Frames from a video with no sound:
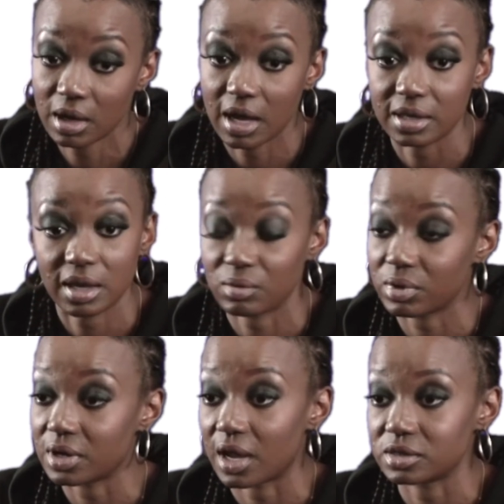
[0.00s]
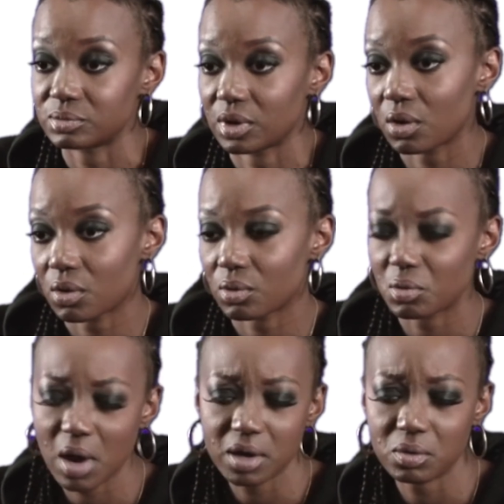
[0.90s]
And they would ask me, oh, well,
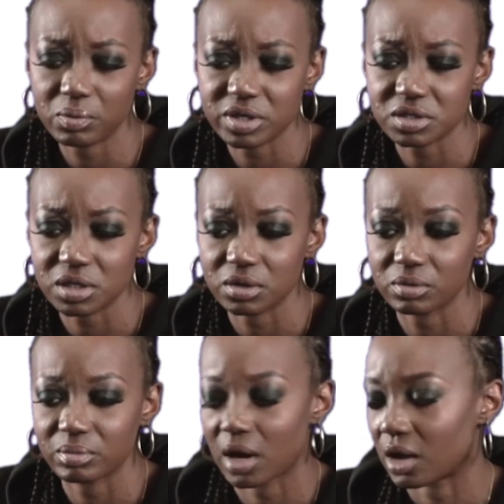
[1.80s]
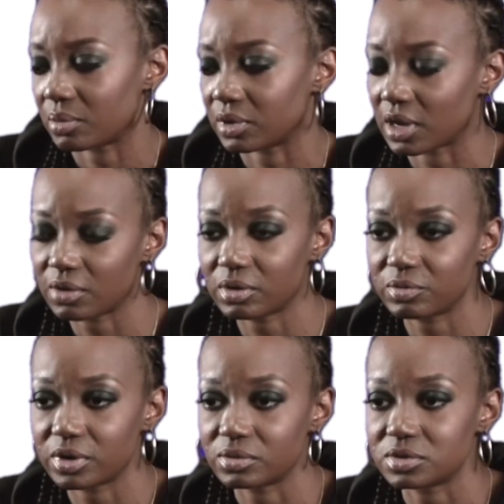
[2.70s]
why don't we see your mom? And how come
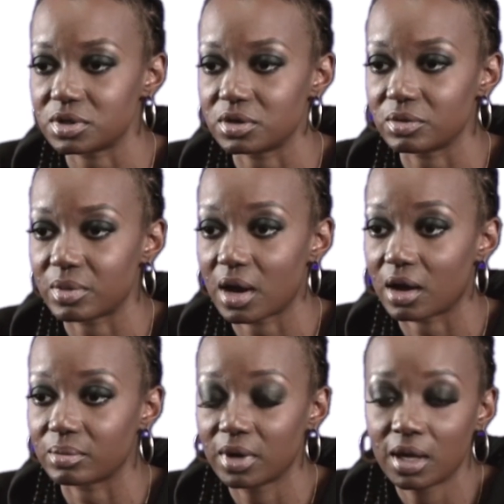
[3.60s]
we don't see your mom?